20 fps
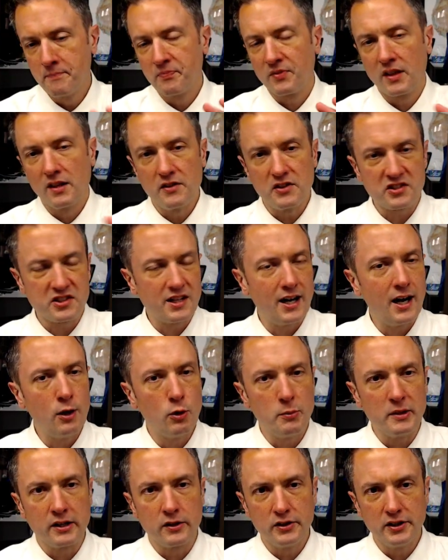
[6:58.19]
The sky will
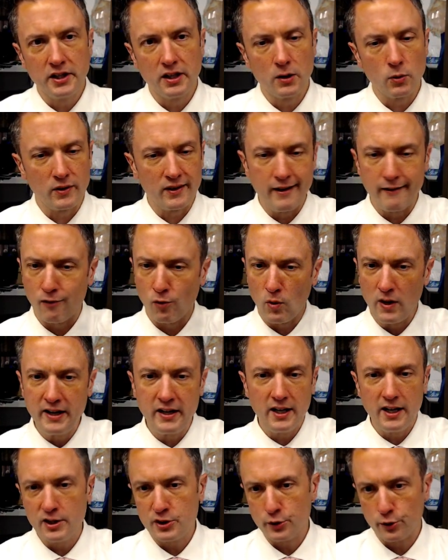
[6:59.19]
be clear. We're going to have
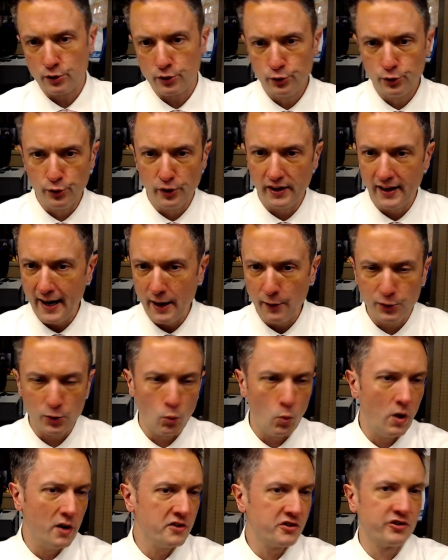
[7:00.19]
radiational cooling out the
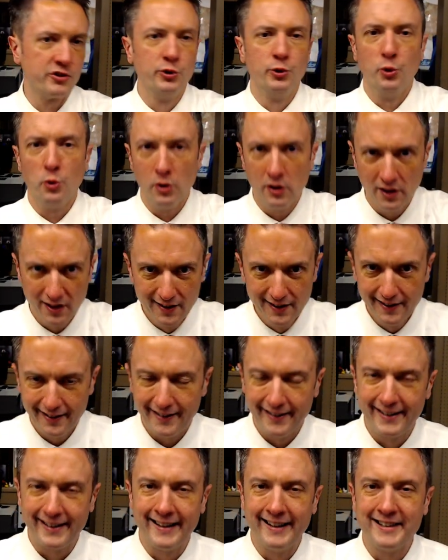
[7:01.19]
wazoo
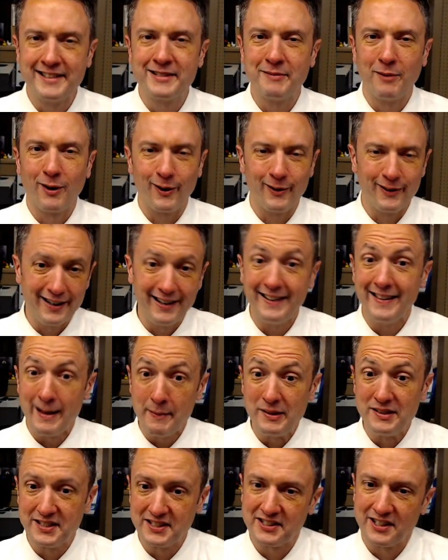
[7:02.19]
again tomorrow night, and that
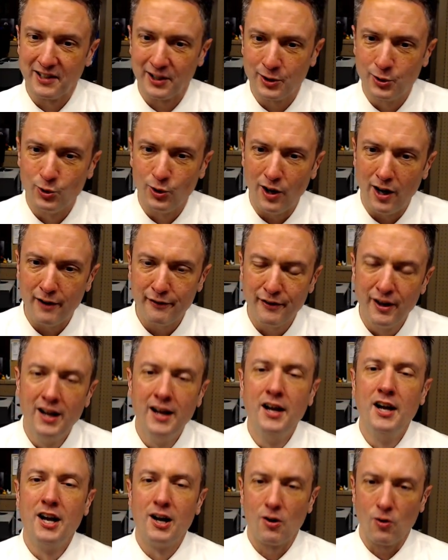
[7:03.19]
means it's going to cool off
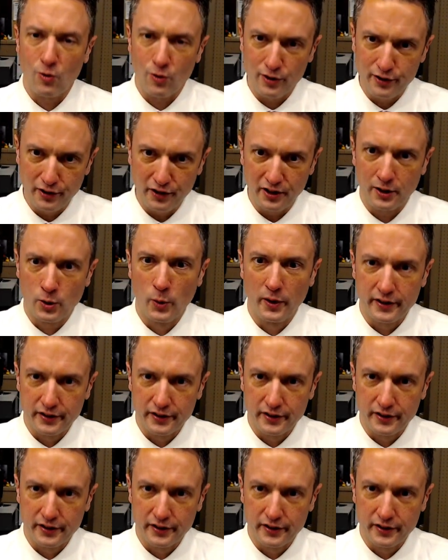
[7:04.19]
really quickly